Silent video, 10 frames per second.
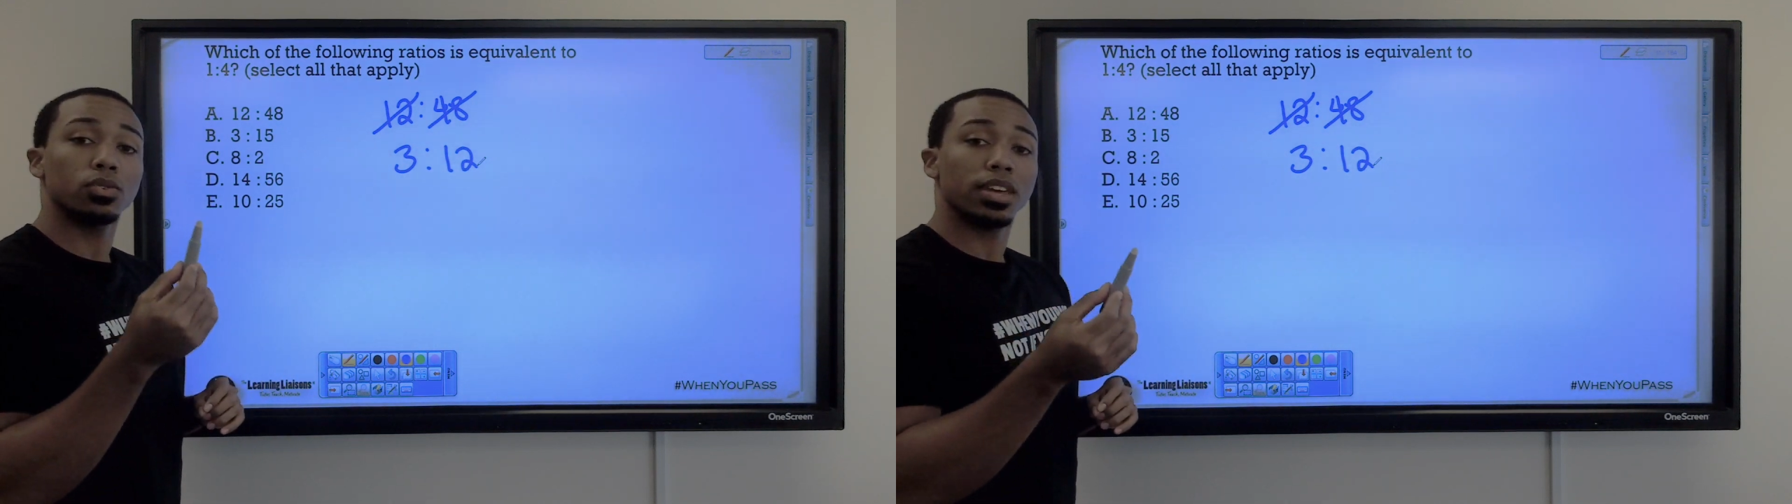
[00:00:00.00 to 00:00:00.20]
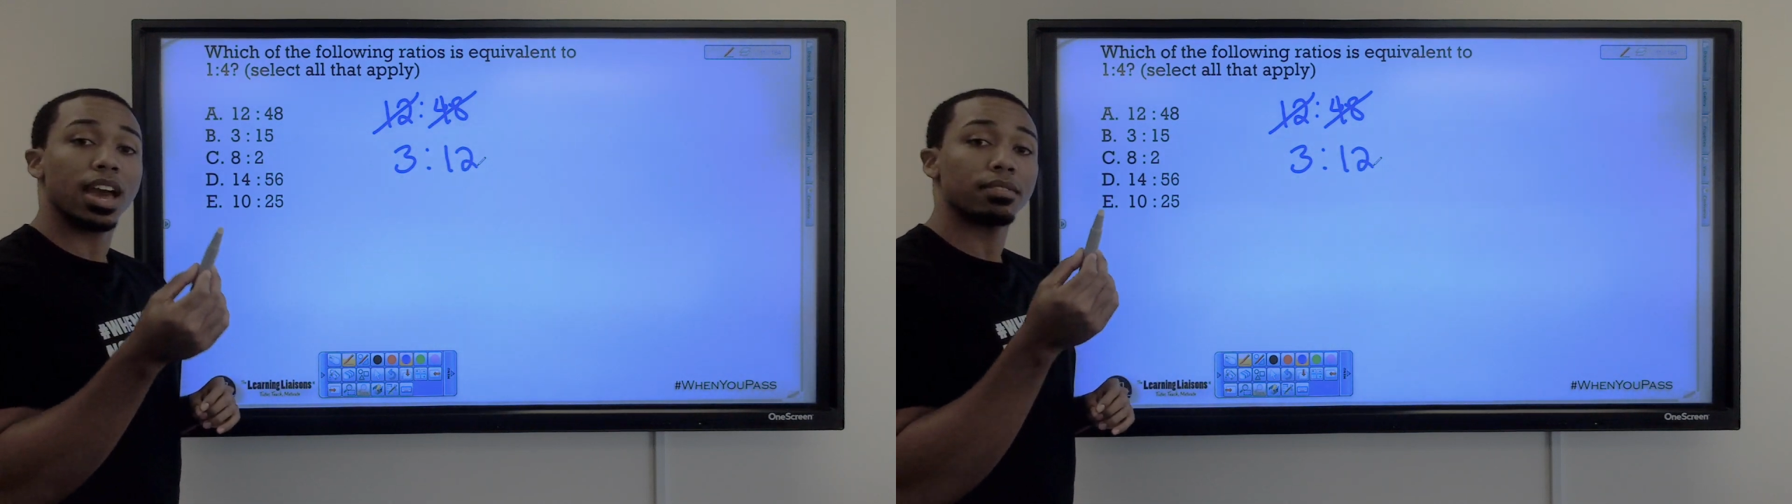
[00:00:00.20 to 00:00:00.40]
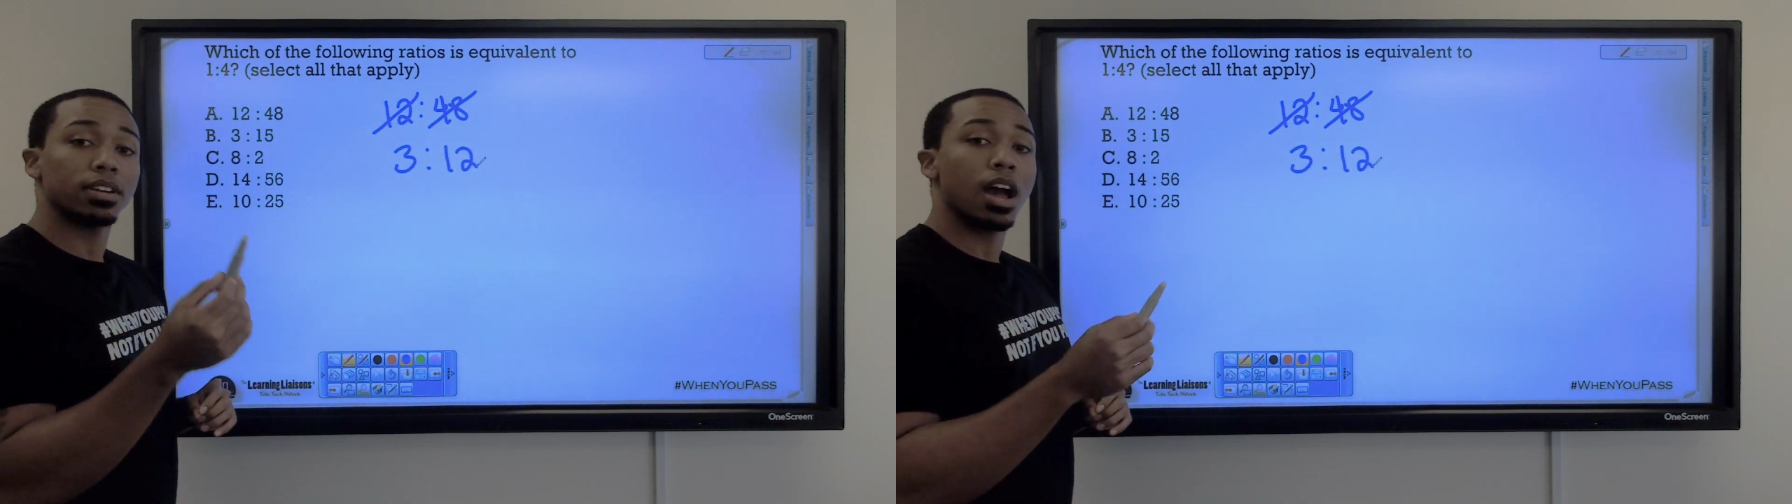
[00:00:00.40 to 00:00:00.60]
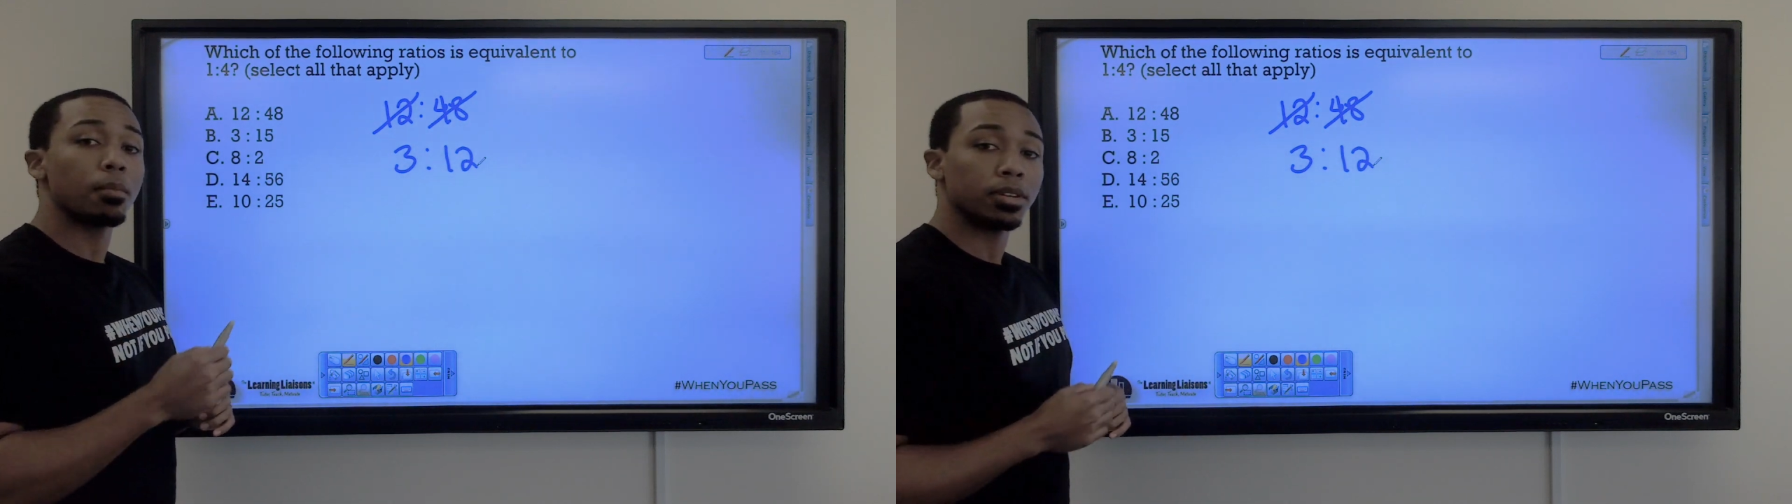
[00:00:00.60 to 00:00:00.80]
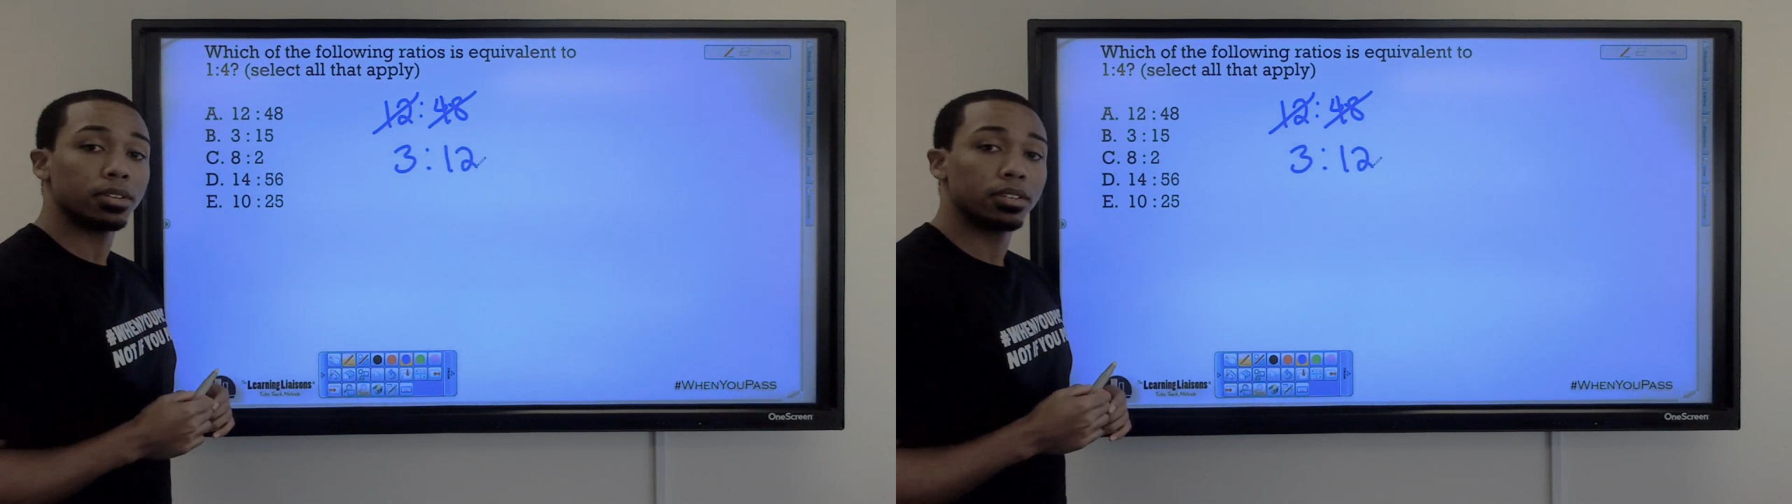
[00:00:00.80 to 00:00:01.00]
do they have in
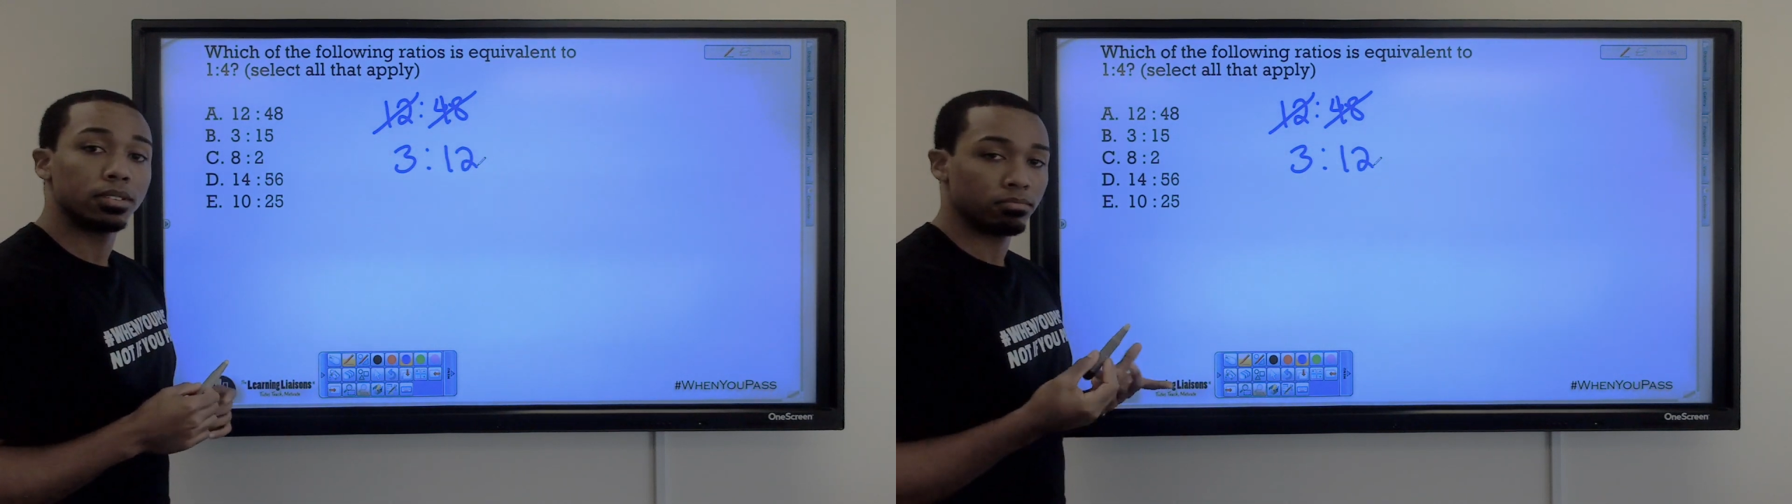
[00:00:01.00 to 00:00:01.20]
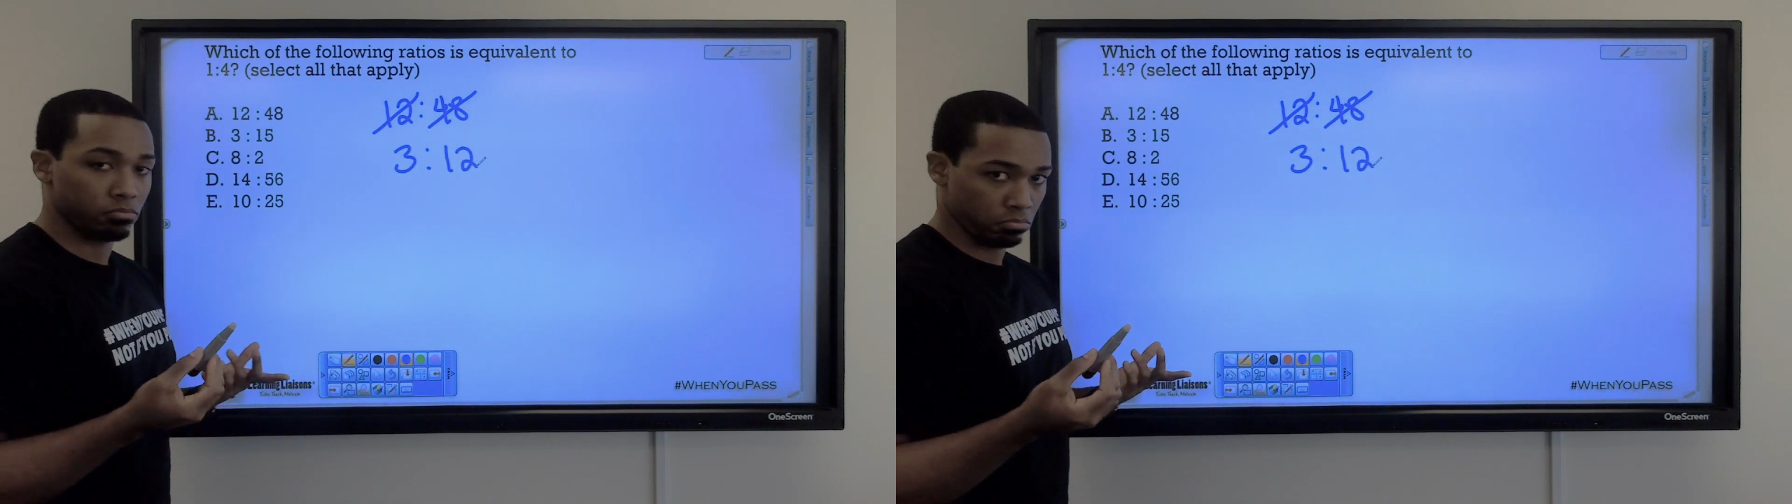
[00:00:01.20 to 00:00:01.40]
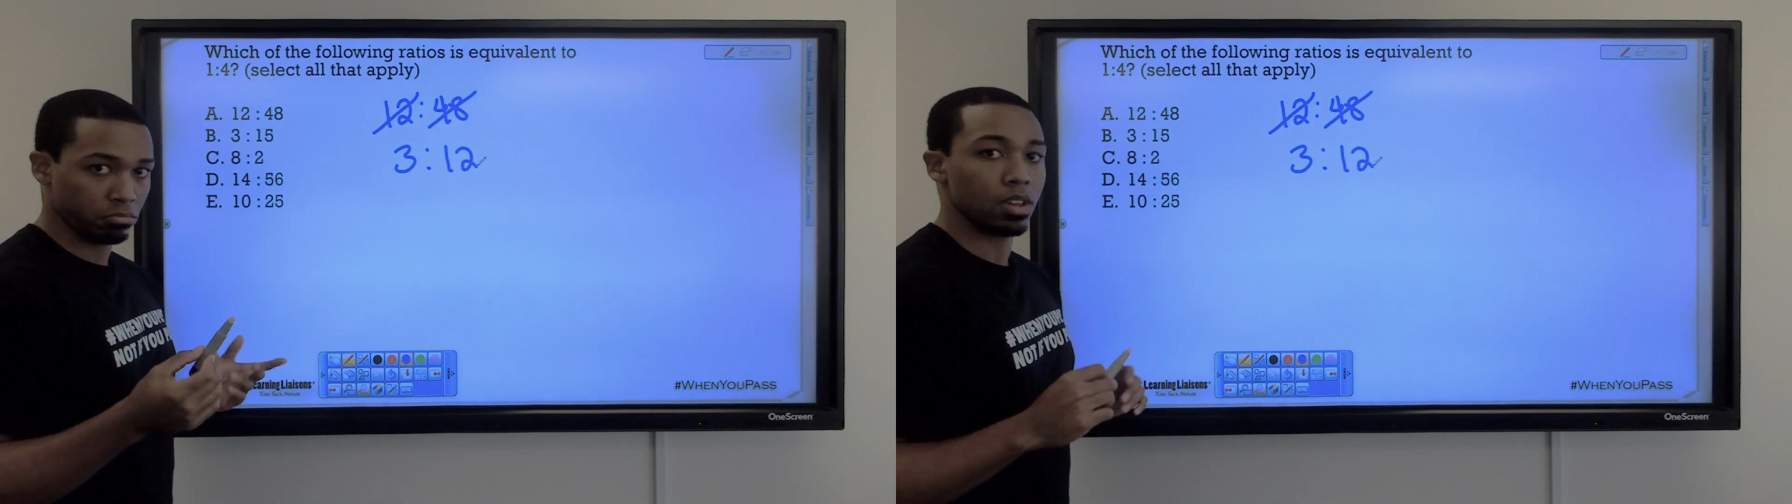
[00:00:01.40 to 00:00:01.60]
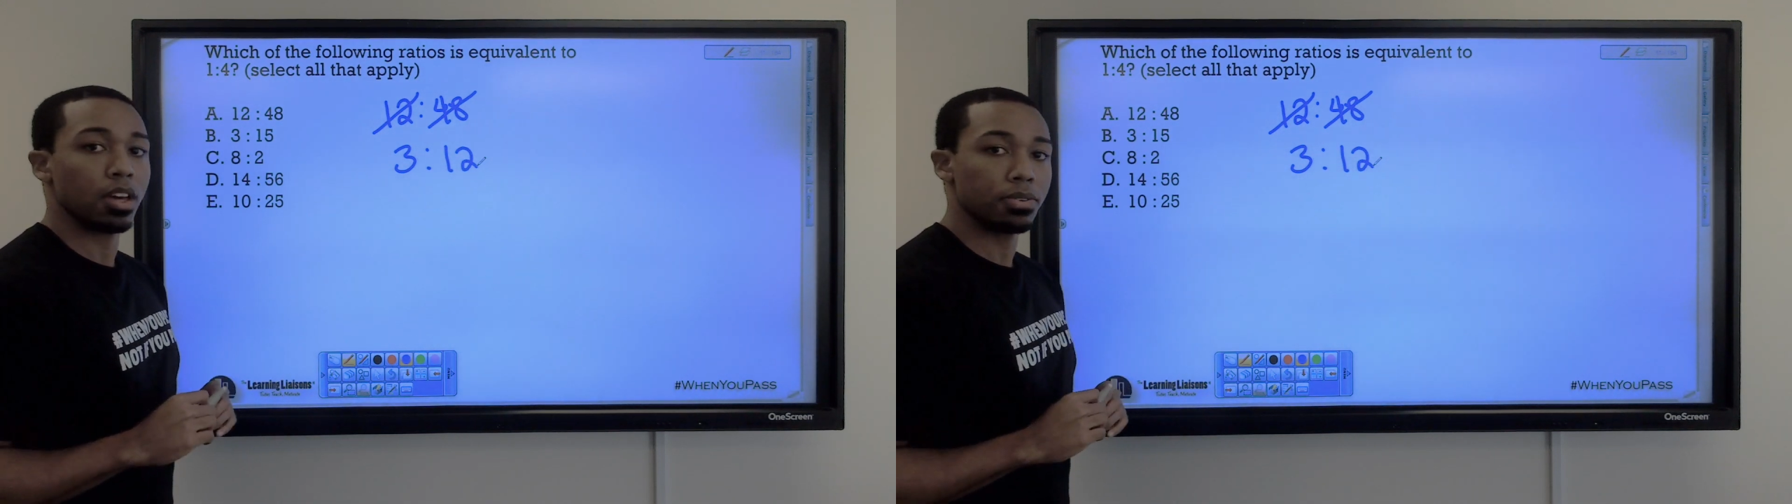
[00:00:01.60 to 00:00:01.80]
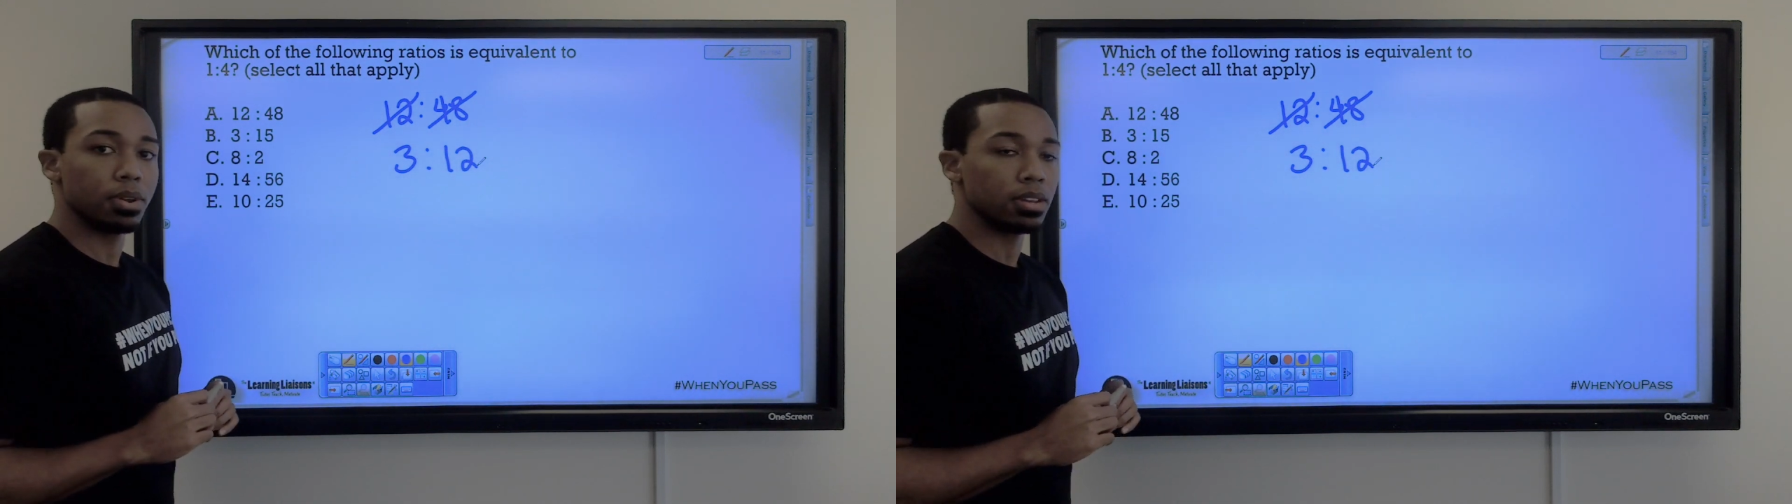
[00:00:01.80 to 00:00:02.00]
common?
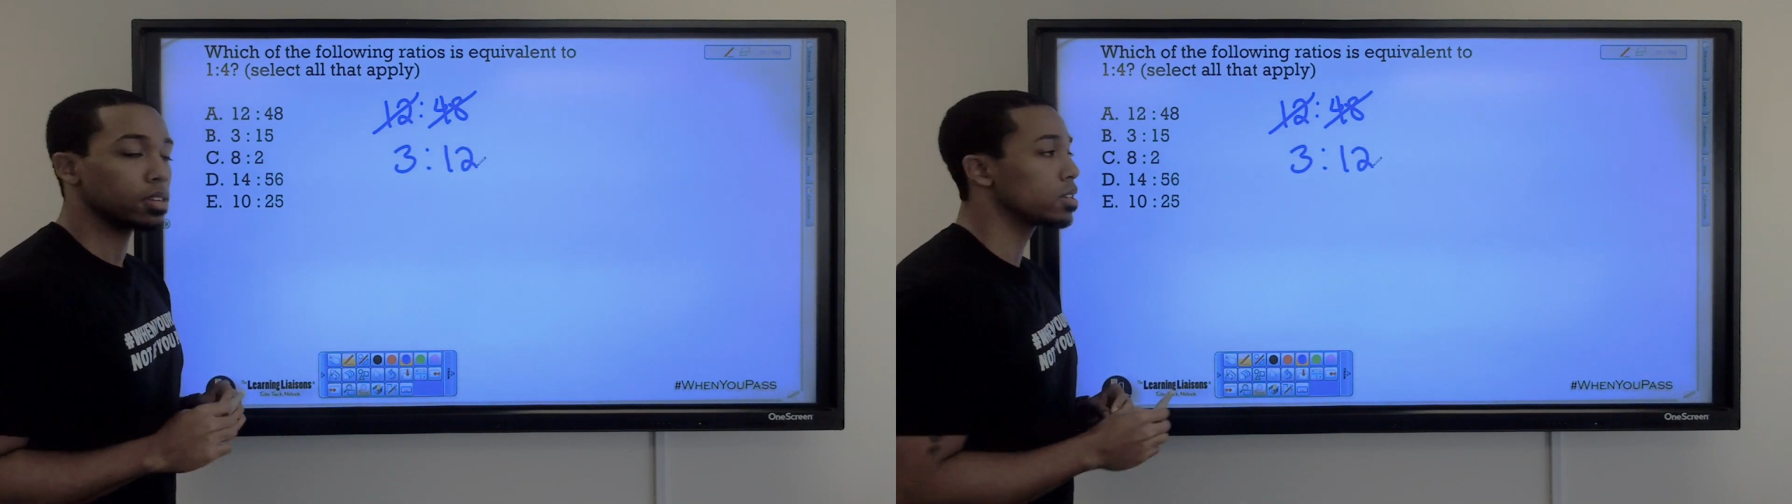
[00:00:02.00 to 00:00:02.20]
A 3.